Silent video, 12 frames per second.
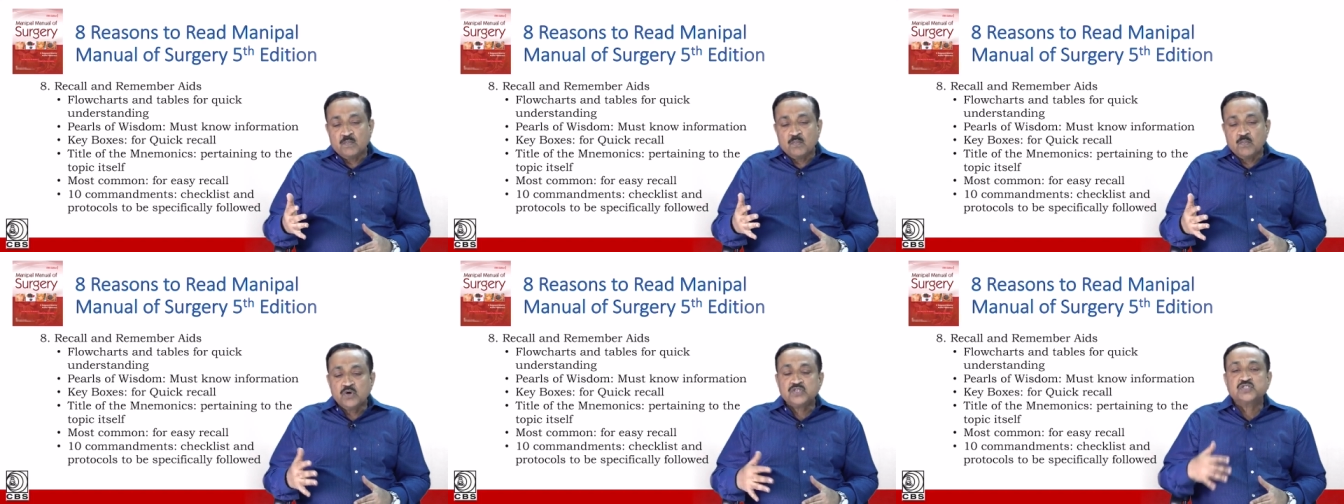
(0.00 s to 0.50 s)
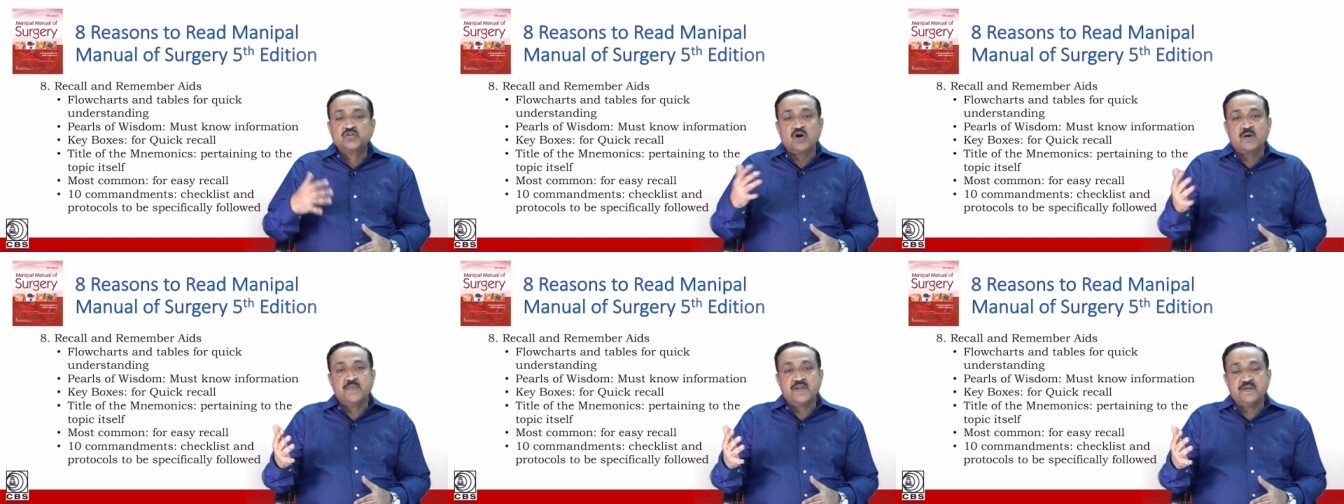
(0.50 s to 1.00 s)
Most
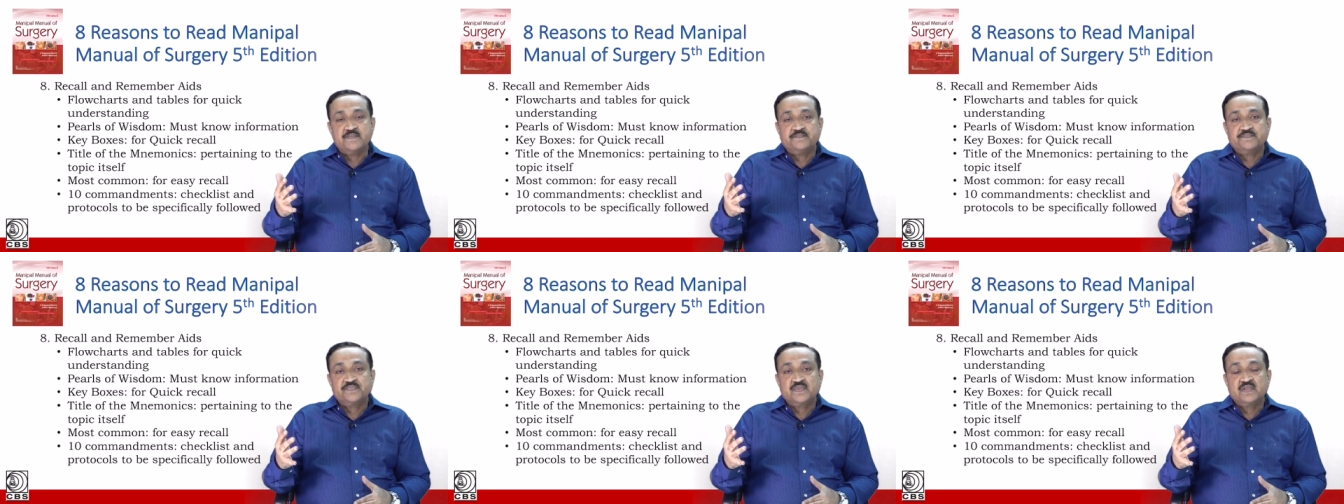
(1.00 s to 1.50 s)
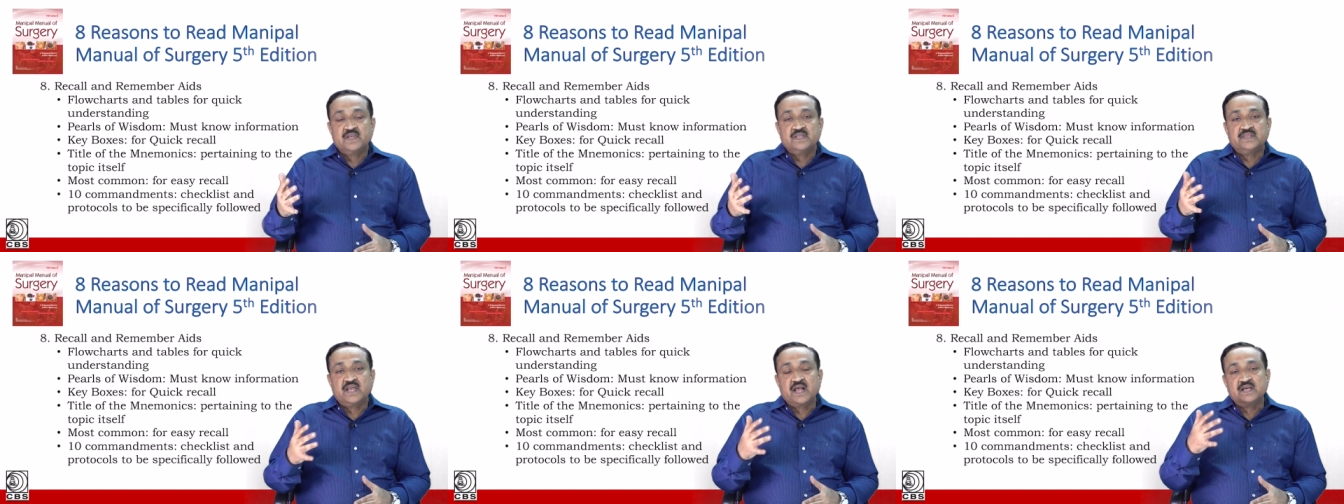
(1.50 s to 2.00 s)
common,
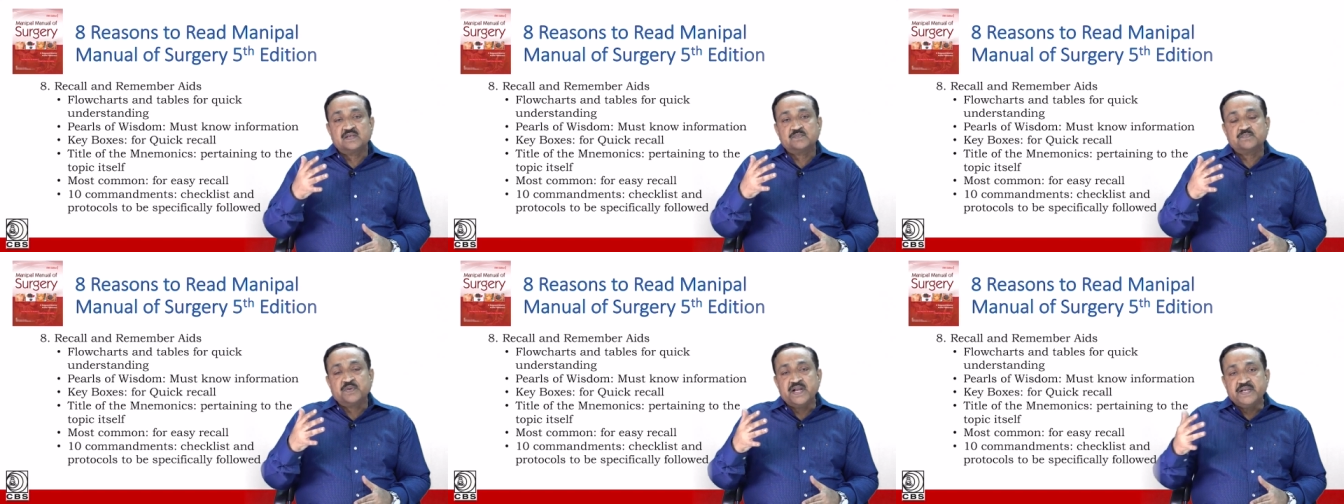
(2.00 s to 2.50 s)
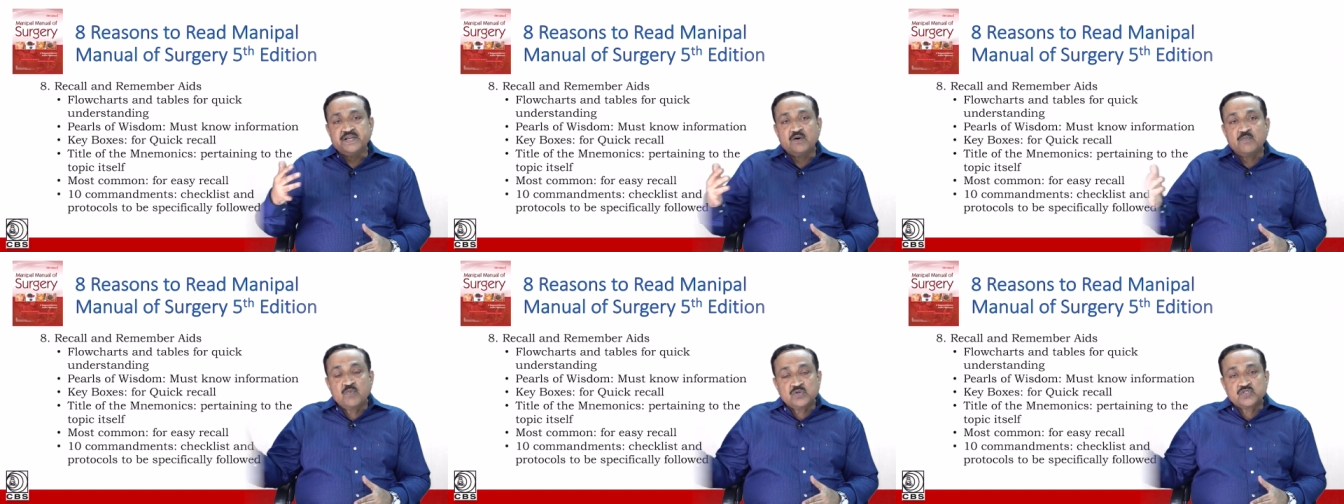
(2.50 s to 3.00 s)
there are plenty
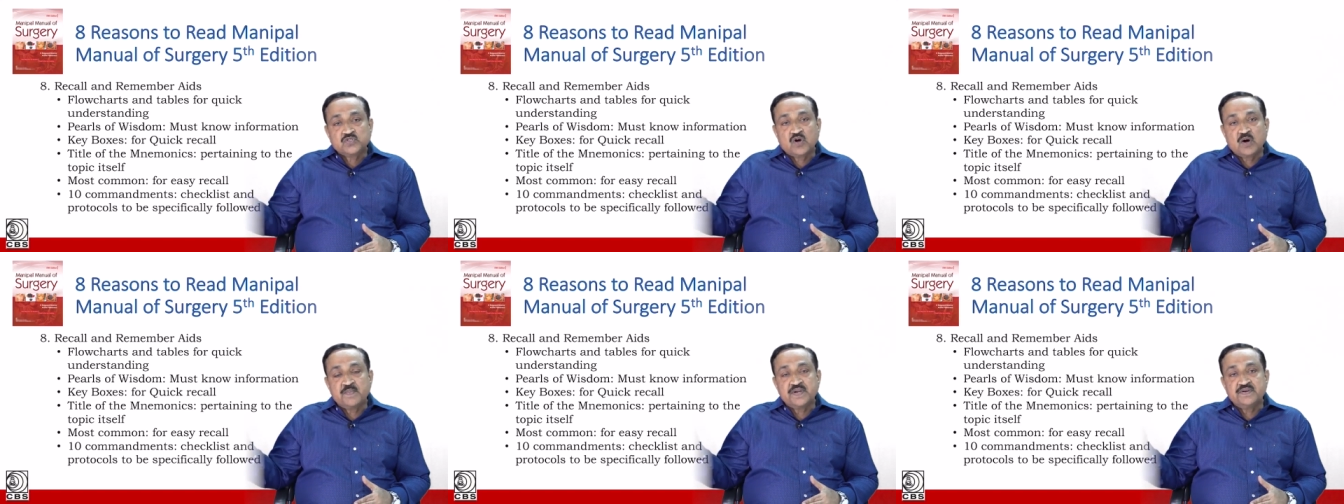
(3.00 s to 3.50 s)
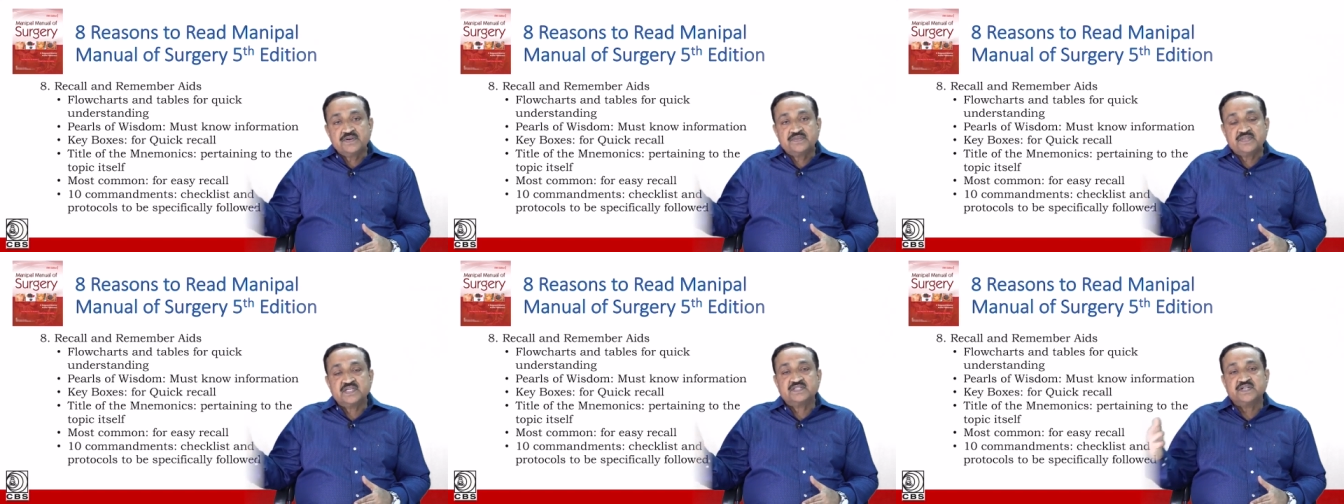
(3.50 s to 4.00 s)
of most common
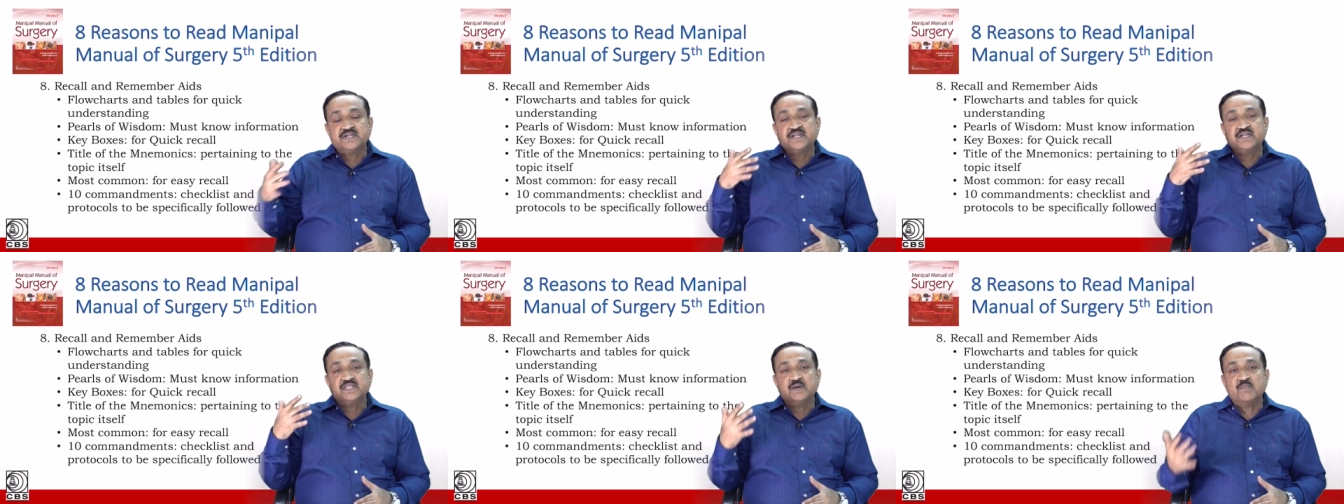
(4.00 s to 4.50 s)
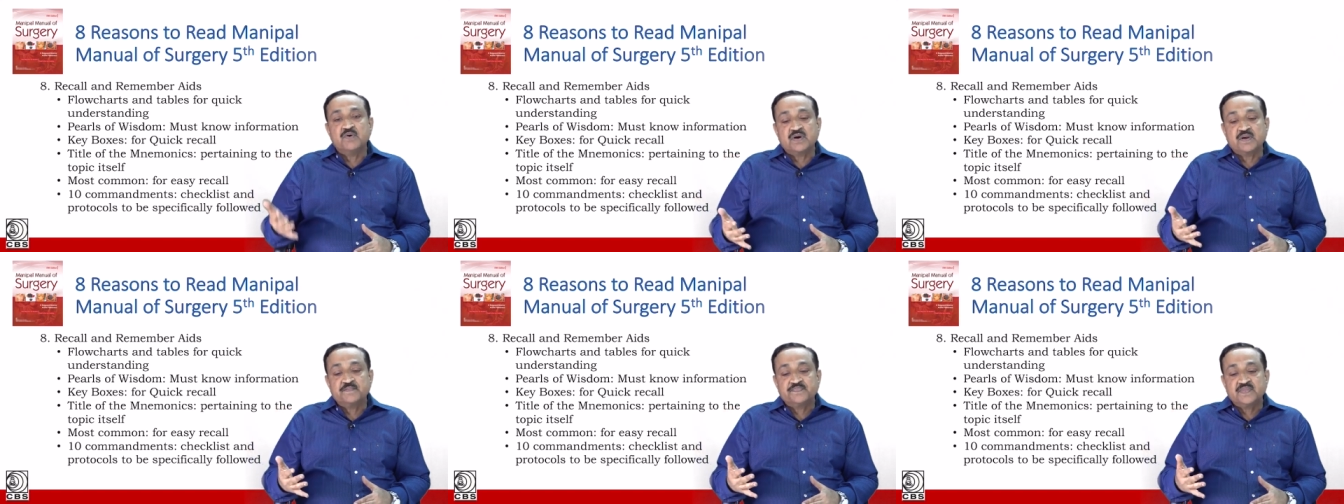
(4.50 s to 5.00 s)
things written in the
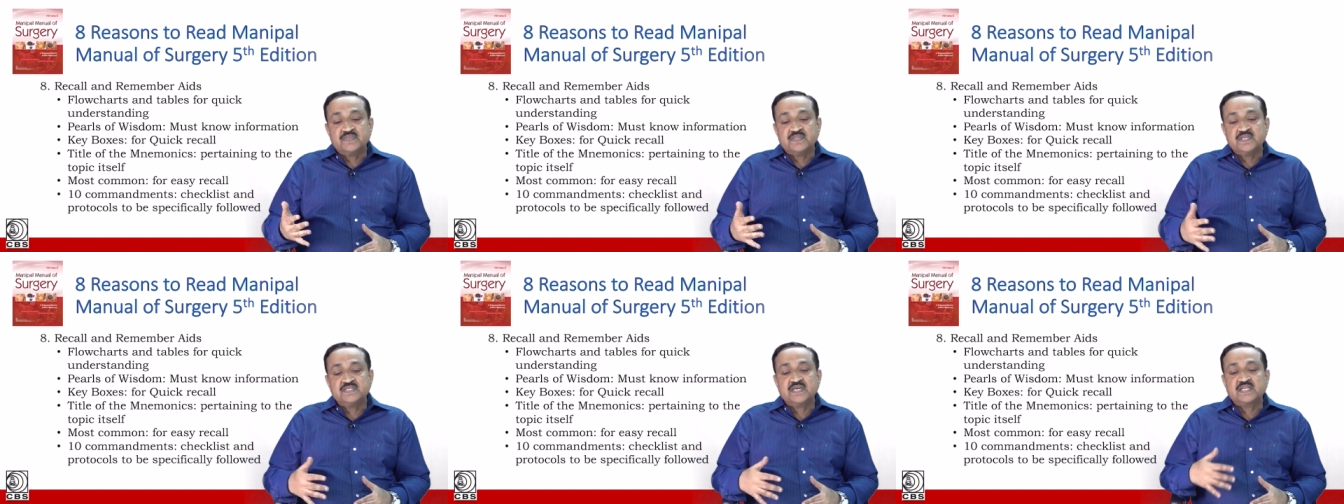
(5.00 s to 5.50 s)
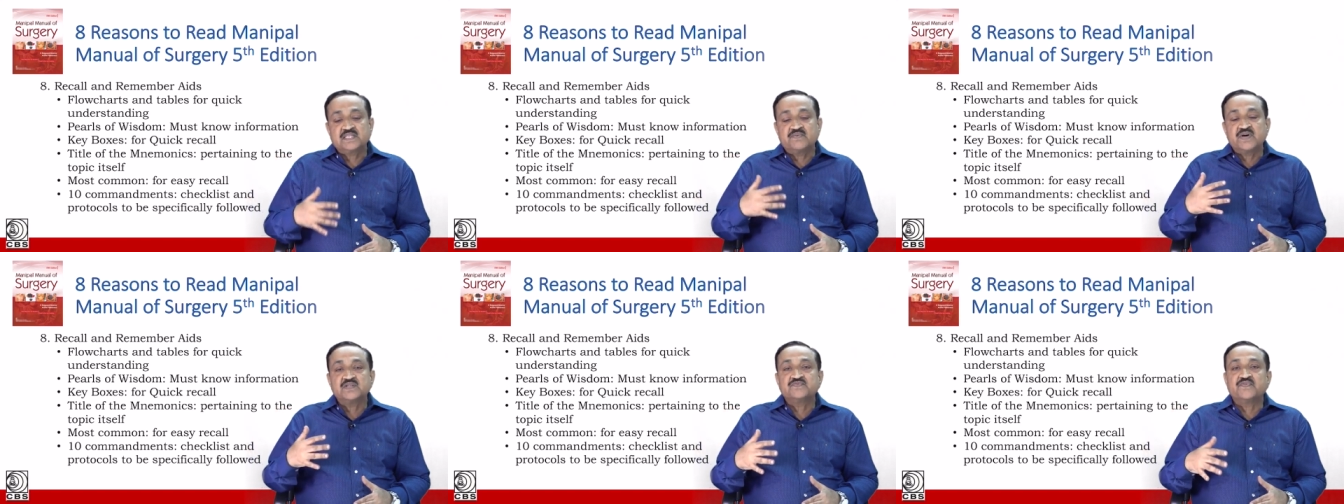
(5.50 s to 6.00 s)
book. These are the
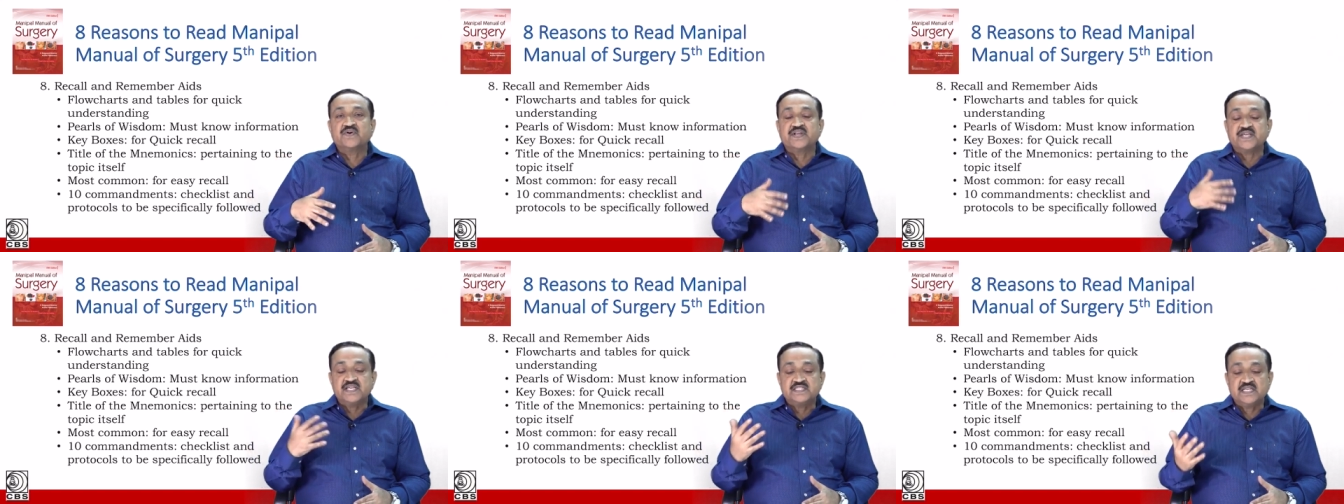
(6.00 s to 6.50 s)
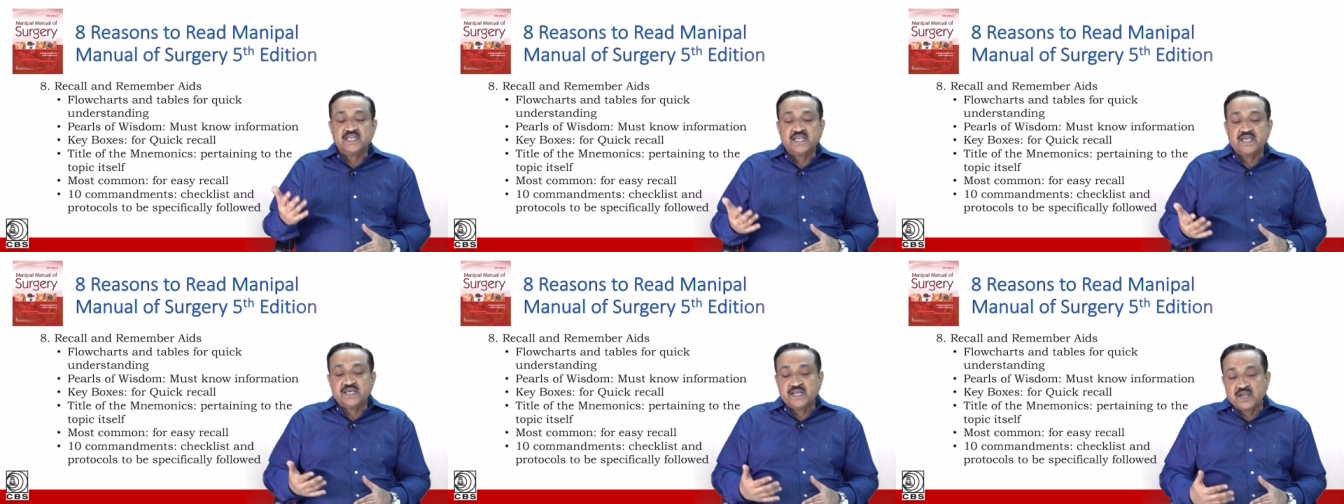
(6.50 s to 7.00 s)
ones for
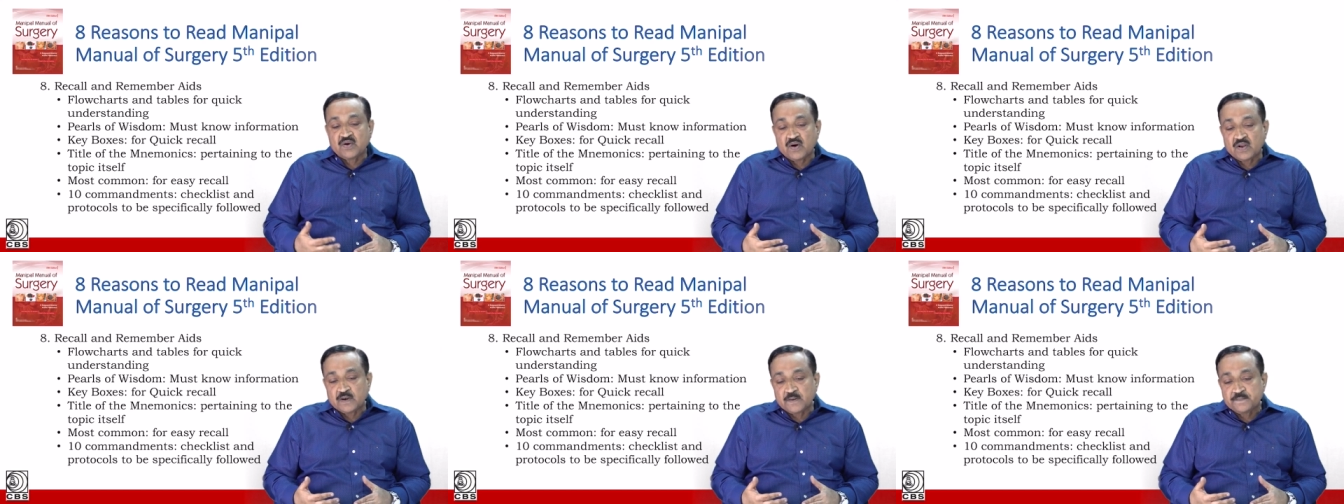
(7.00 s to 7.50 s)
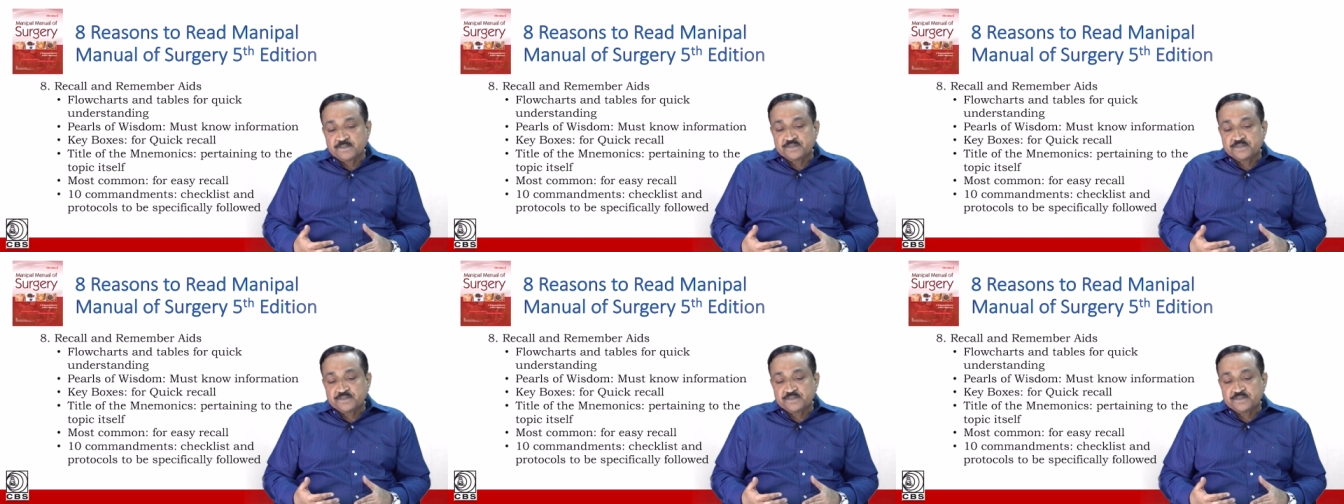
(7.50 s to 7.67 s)
easily recall.